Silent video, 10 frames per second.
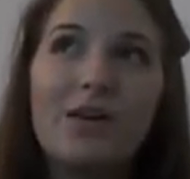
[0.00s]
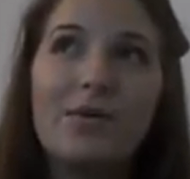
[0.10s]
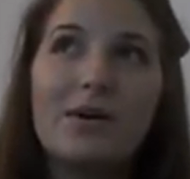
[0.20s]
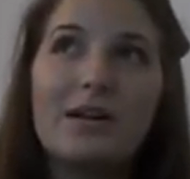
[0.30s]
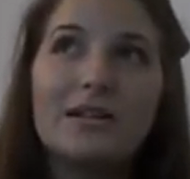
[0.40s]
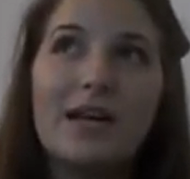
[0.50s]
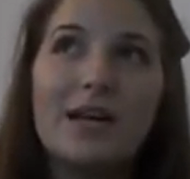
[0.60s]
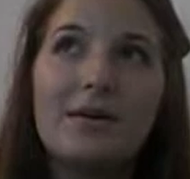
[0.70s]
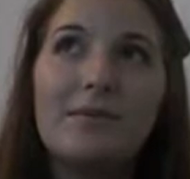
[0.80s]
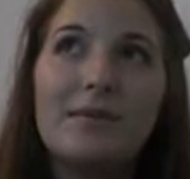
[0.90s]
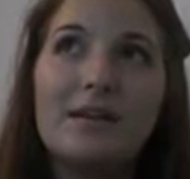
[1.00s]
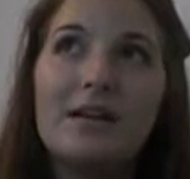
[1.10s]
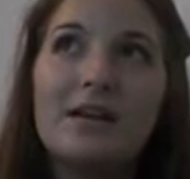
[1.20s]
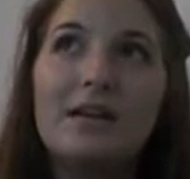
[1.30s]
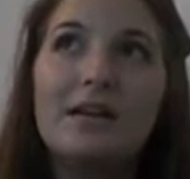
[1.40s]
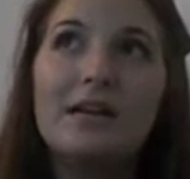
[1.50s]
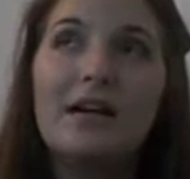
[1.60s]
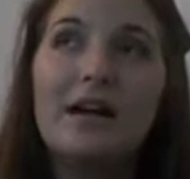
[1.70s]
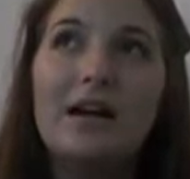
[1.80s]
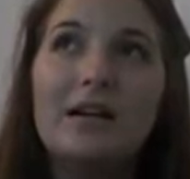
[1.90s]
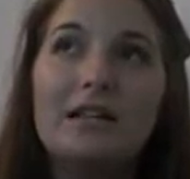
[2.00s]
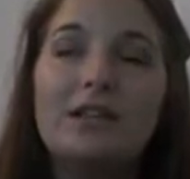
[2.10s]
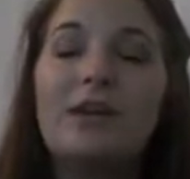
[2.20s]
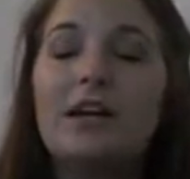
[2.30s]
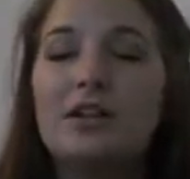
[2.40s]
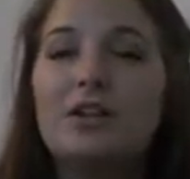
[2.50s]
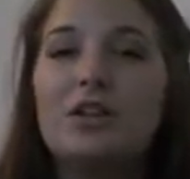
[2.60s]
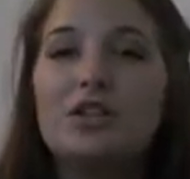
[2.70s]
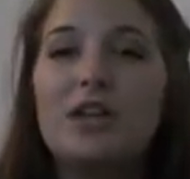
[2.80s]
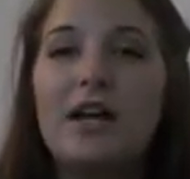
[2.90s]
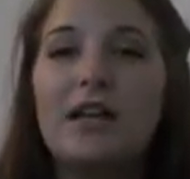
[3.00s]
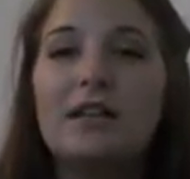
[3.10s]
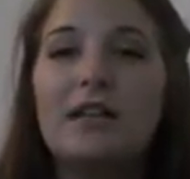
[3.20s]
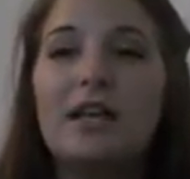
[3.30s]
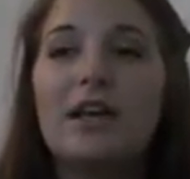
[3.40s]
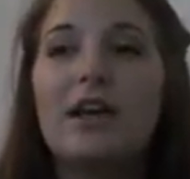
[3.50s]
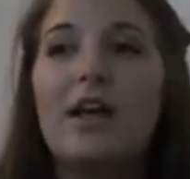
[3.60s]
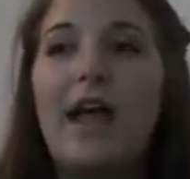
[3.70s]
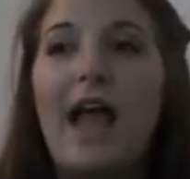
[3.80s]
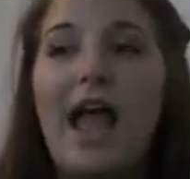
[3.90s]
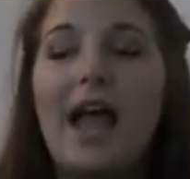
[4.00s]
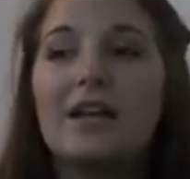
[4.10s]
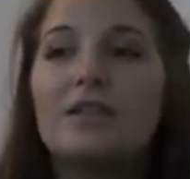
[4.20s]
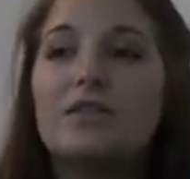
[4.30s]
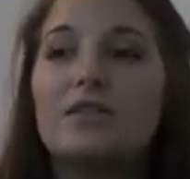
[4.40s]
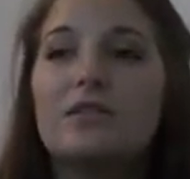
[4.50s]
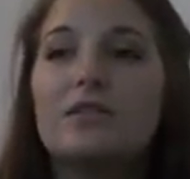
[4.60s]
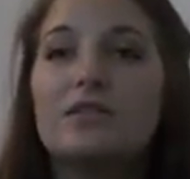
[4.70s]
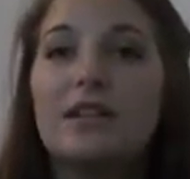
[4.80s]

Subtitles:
how do I want to say it? Like the regular lunch line like has